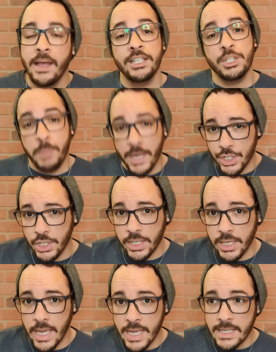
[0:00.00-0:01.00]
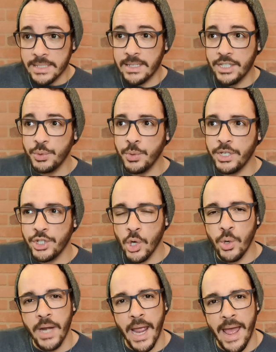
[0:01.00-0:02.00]
especially since we
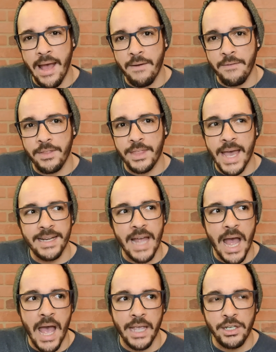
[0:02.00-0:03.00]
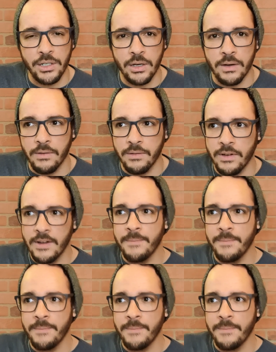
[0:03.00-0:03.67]
don't have that kind of